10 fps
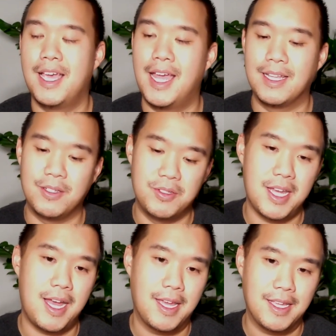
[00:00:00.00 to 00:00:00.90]
And then you
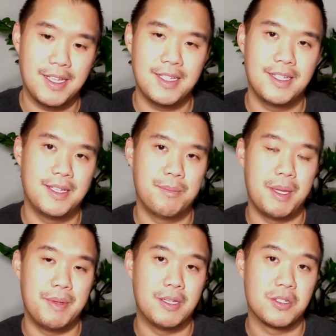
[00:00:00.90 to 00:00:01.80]
die,
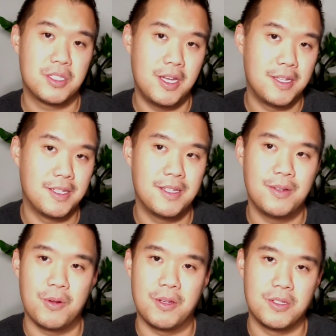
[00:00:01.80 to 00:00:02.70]
maybe your son
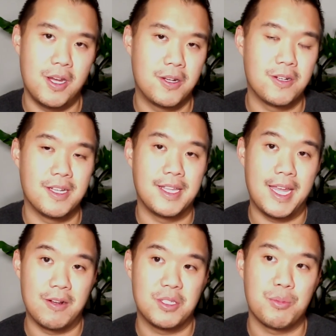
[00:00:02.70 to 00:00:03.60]
or your daughter
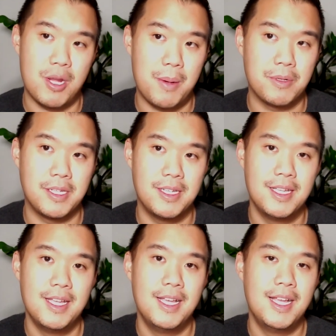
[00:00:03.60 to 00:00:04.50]
inherits the property.
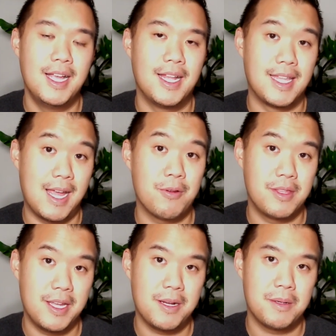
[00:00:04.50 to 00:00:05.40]
Now
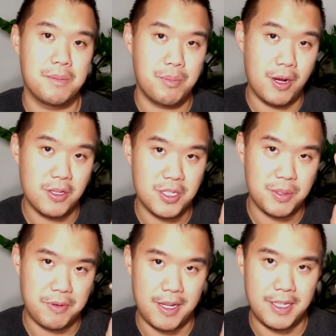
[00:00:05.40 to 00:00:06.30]
their purchase
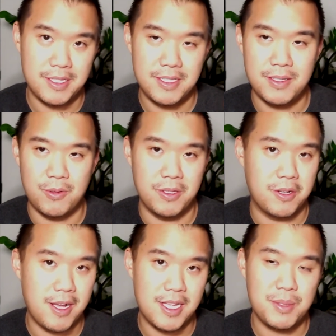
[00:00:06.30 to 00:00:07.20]
price or their
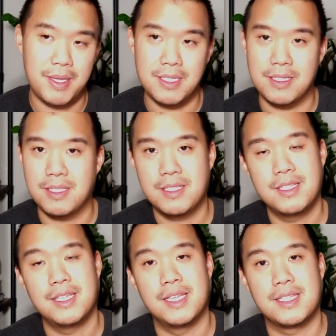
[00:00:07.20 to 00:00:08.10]
cost basis
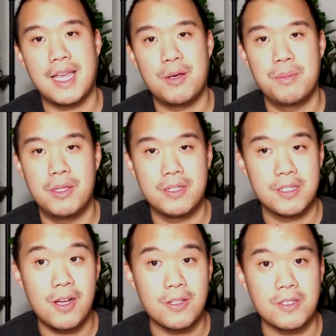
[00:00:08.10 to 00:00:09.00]
is now $1 million.
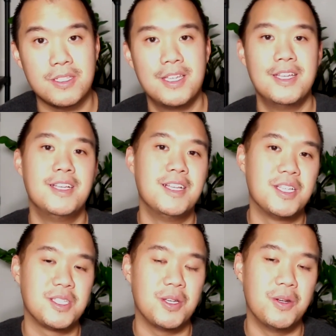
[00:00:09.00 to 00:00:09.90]

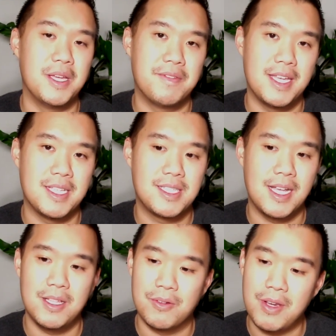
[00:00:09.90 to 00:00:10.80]
So if they
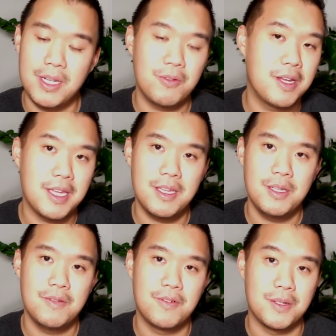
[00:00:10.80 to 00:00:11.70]
sell it right away
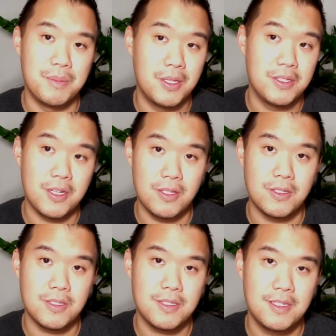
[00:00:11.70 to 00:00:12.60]
for $1
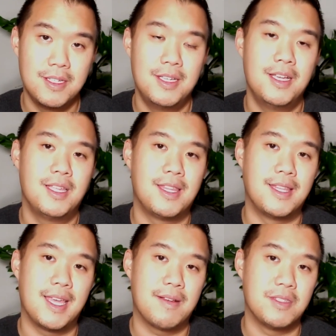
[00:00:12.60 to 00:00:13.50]
million, then
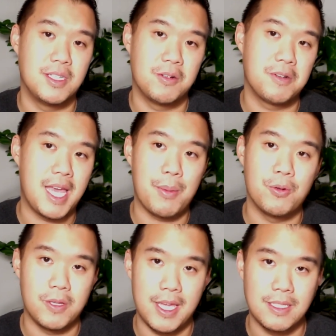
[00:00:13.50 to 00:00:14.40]
they have zero
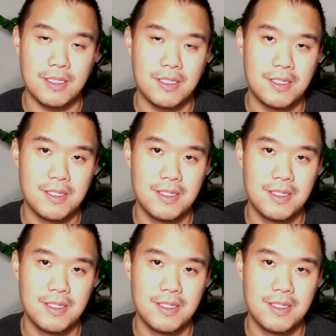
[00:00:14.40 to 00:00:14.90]
capital gains.